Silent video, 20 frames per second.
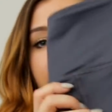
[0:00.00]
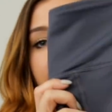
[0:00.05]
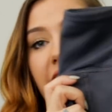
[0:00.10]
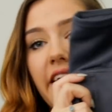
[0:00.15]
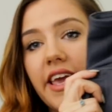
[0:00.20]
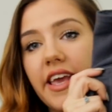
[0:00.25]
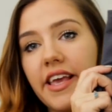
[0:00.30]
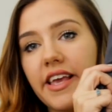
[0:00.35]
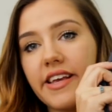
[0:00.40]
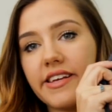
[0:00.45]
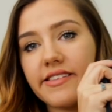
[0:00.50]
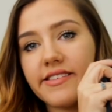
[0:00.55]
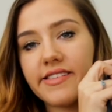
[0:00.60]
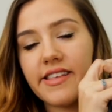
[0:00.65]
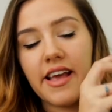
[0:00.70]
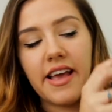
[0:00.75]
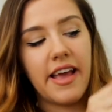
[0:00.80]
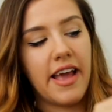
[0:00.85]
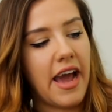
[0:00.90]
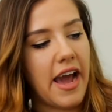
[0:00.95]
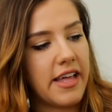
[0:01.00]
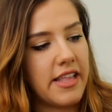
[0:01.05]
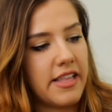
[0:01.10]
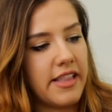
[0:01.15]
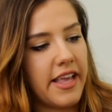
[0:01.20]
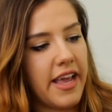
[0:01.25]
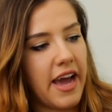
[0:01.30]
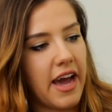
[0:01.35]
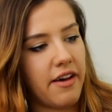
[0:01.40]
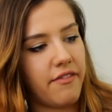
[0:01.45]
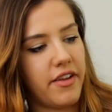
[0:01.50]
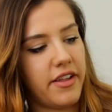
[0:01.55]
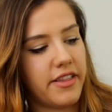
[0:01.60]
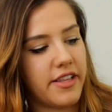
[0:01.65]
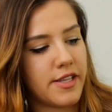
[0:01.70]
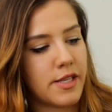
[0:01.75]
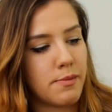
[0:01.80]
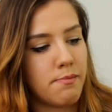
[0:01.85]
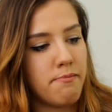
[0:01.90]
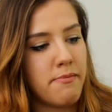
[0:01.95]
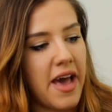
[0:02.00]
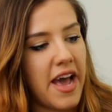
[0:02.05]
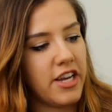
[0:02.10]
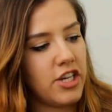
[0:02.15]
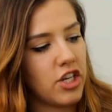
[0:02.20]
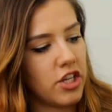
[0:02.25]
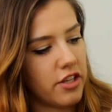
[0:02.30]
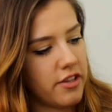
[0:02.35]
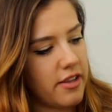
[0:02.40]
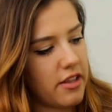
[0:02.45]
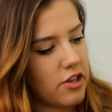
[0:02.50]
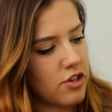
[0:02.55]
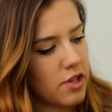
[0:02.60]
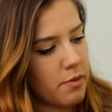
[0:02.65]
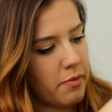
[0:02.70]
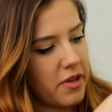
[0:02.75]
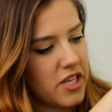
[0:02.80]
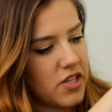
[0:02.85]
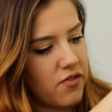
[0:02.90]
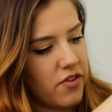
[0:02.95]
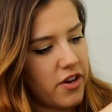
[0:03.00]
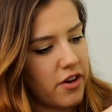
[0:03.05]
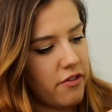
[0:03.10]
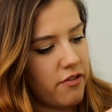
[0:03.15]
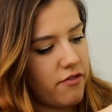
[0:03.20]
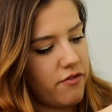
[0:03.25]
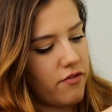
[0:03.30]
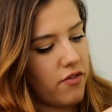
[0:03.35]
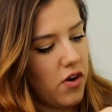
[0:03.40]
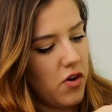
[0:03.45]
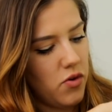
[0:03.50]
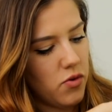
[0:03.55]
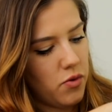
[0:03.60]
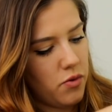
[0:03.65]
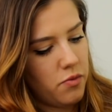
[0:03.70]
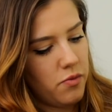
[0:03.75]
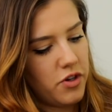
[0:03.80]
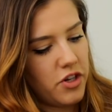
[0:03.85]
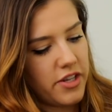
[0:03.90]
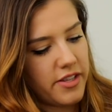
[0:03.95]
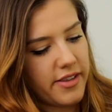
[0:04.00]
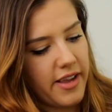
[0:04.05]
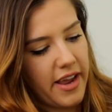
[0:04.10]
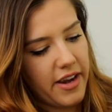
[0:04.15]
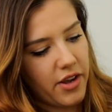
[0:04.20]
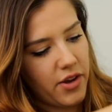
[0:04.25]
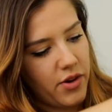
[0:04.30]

leggings, and then they have like this mesh. It looks like there's a place for your phone, which is kind of